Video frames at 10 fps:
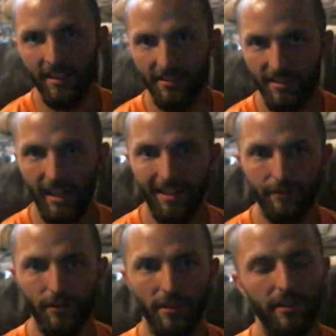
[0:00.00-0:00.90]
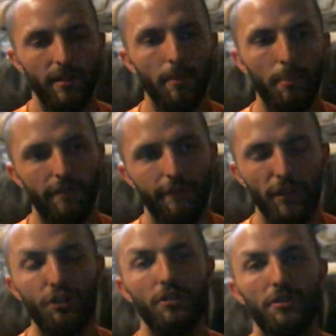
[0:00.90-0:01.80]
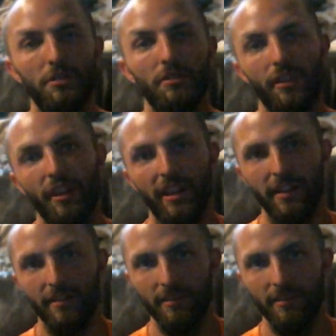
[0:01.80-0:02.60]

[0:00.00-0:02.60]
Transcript: as kind of a beneficial thing,